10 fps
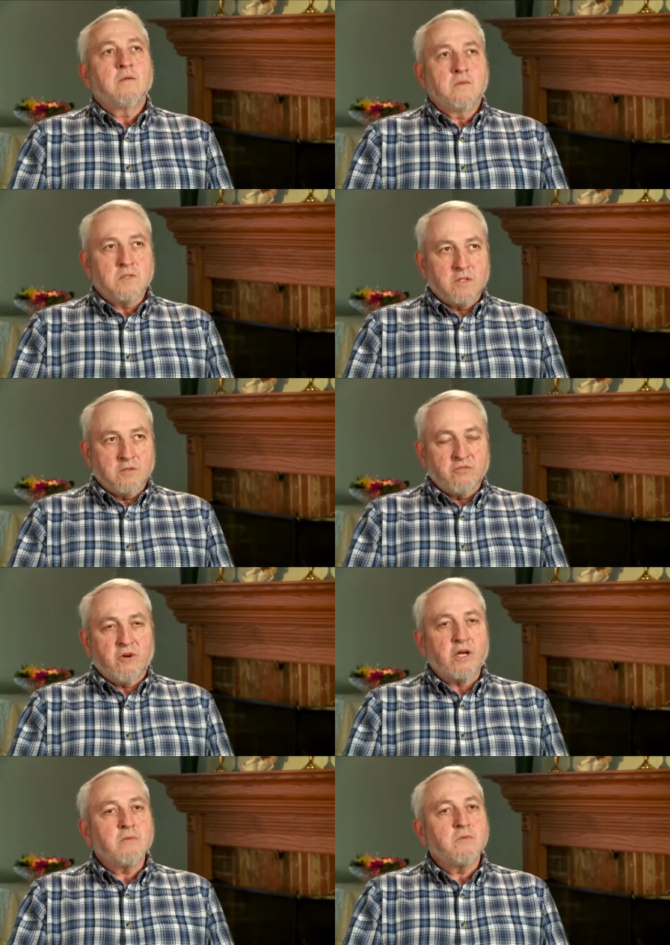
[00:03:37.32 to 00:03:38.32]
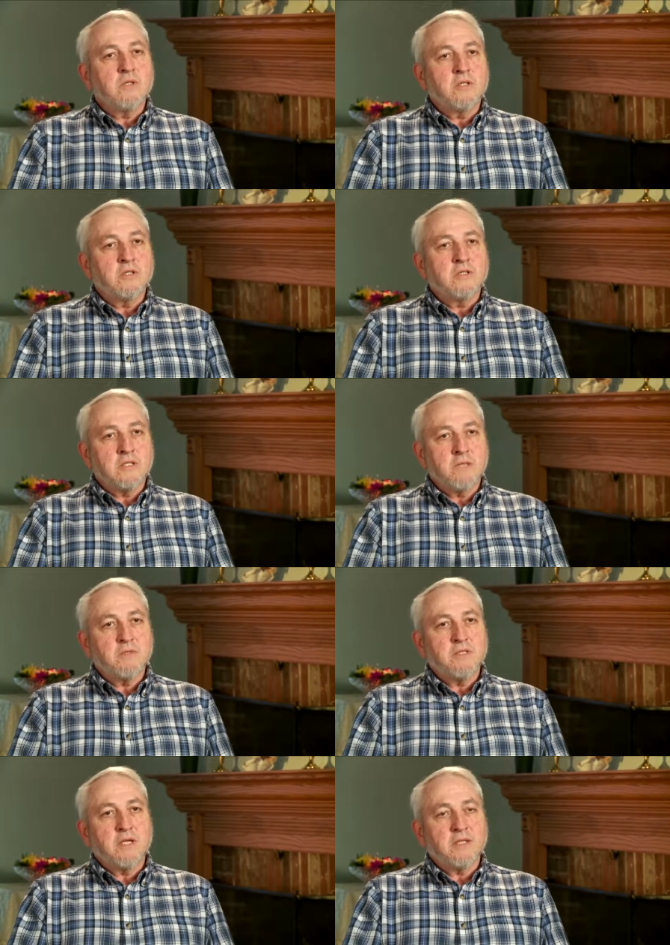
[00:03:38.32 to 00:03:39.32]
It was on Friday morning, December
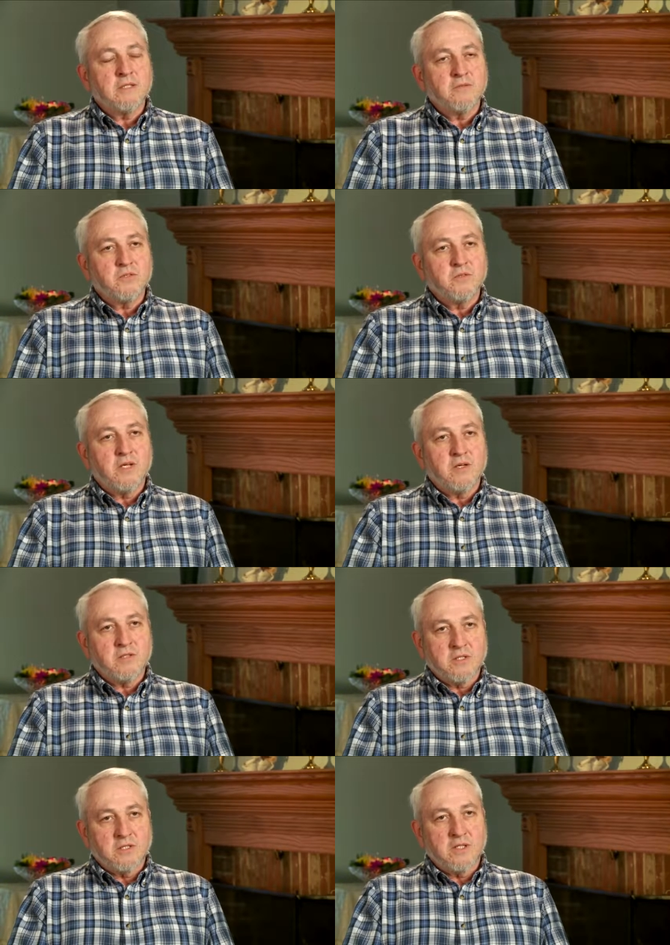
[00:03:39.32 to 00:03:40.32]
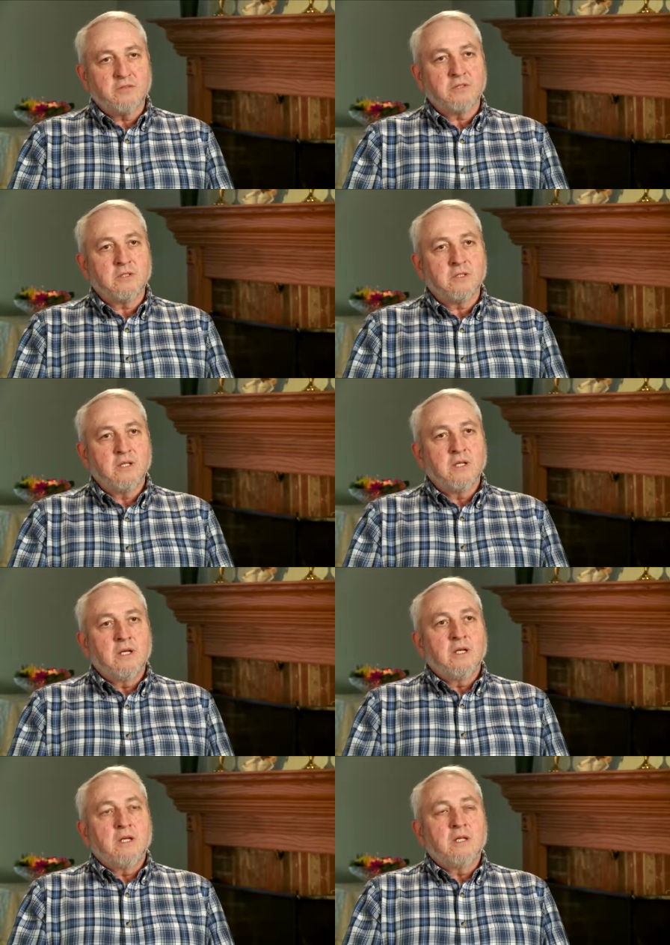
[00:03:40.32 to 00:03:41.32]
2nd of 2011,
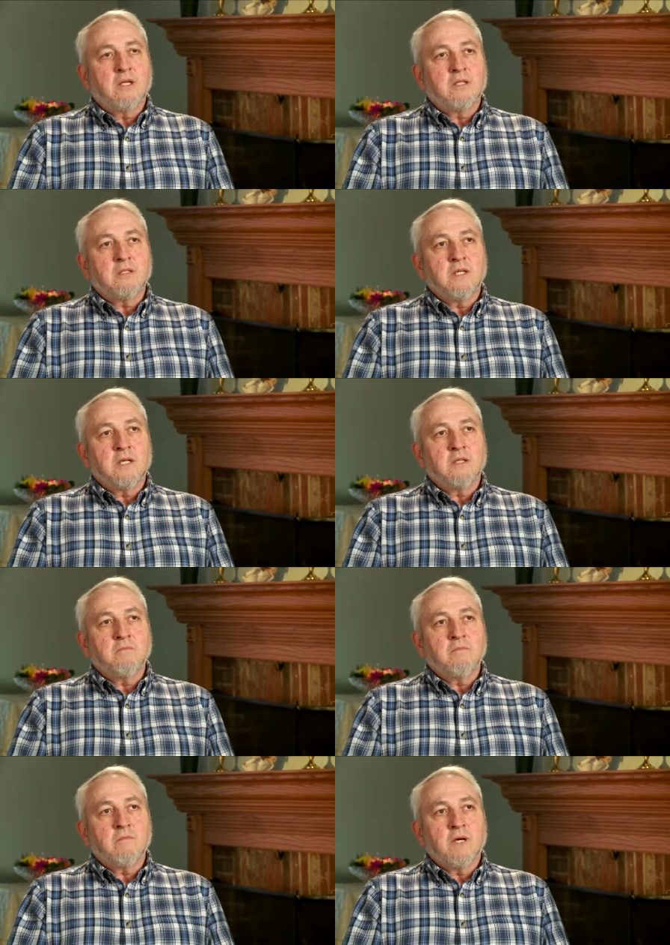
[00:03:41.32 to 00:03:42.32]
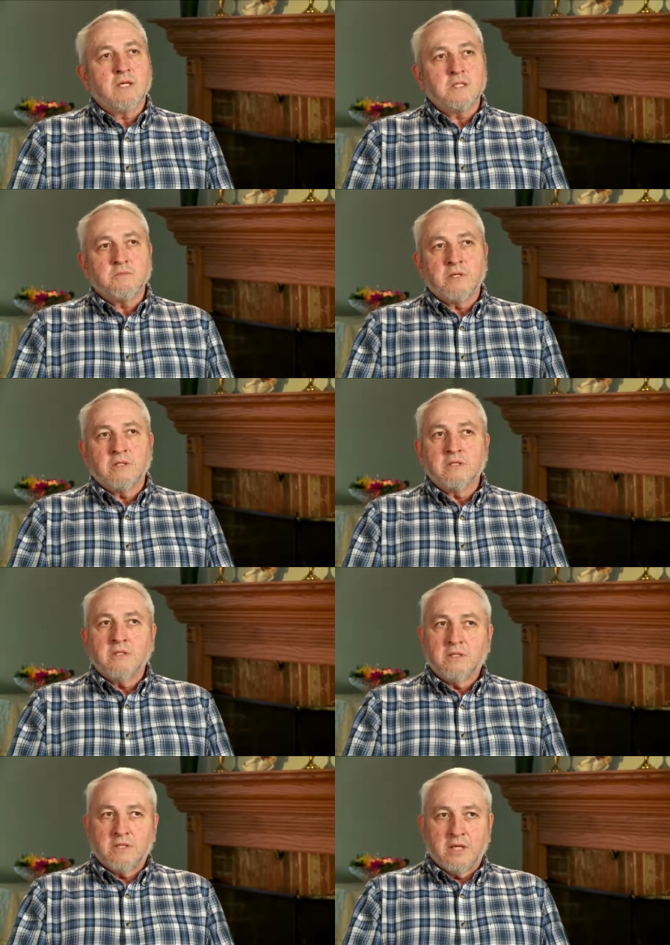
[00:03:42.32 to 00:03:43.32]
and I spent
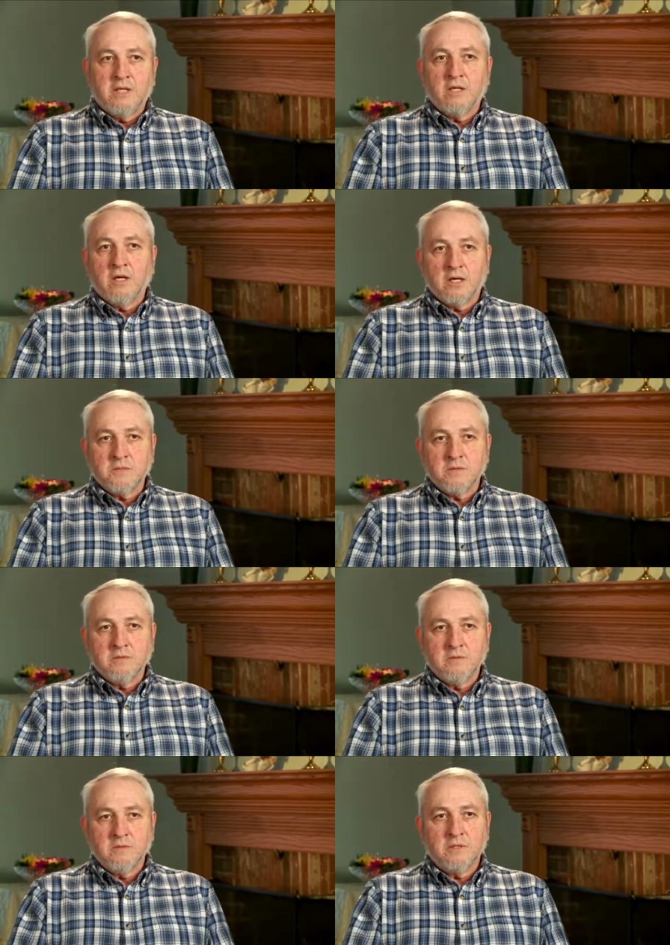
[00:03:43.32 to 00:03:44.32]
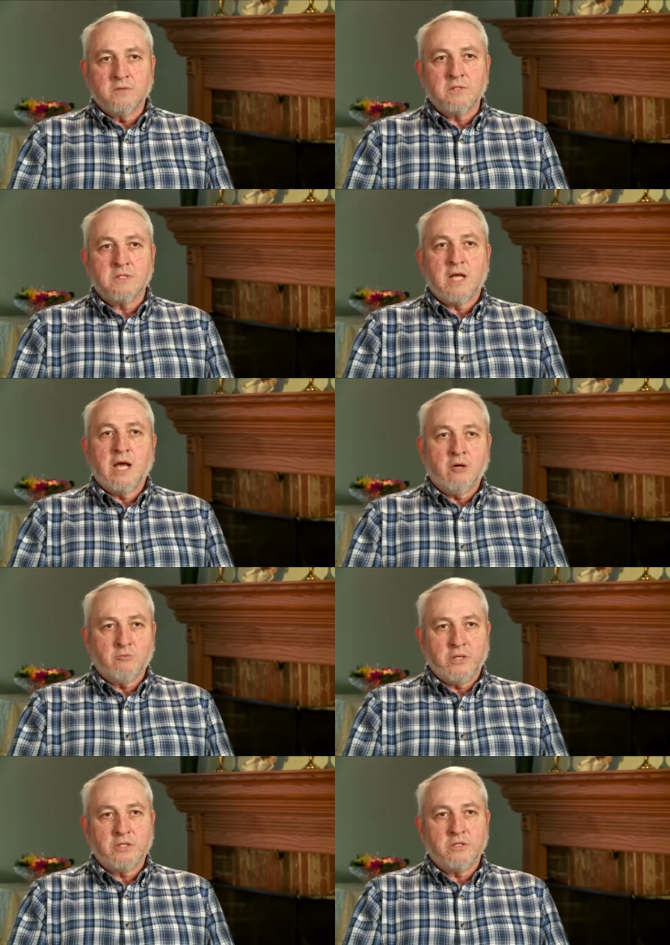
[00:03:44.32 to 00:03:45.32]
the day in a hospital. It was
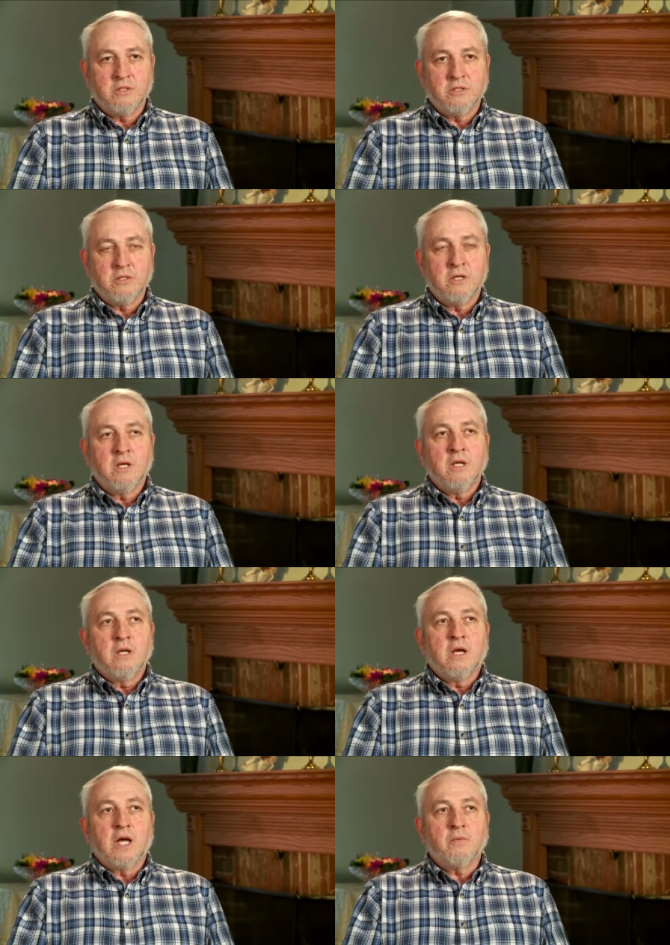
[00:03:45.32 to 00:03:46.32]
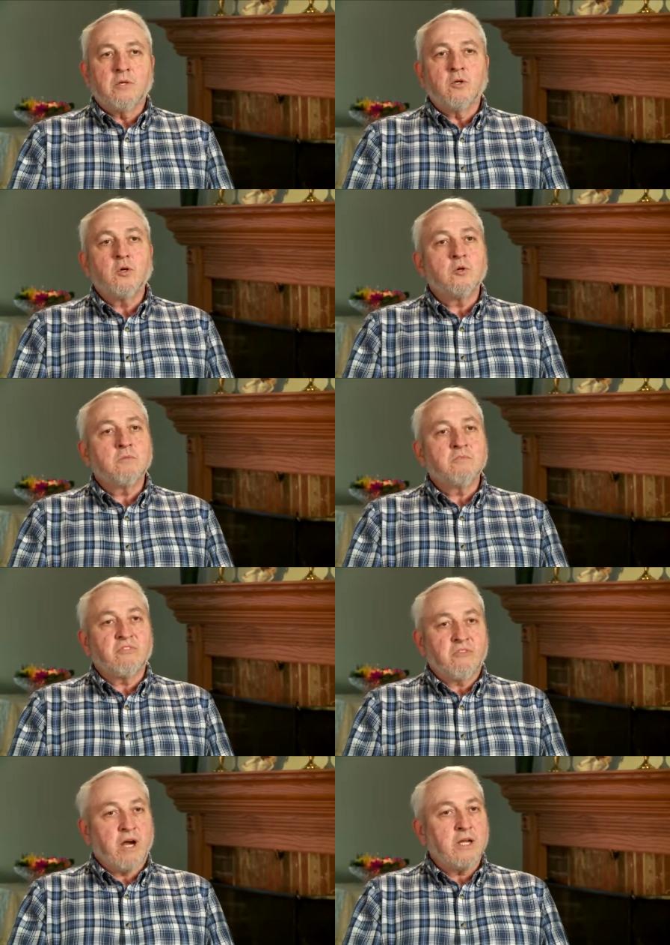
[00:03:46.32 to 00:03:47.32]
outpatient. I went home
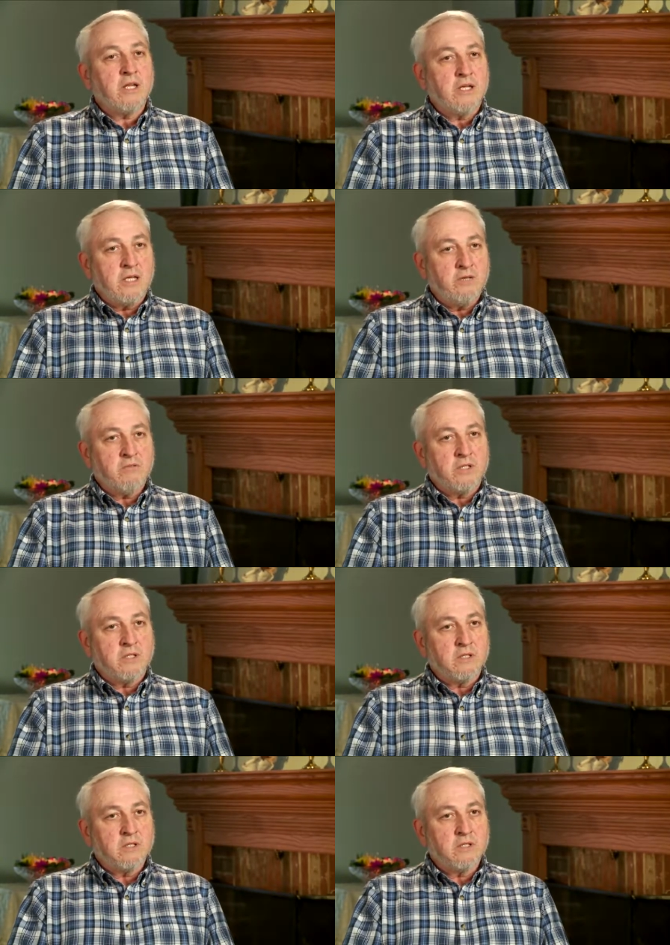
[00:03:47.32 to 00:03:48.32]
Friday evening.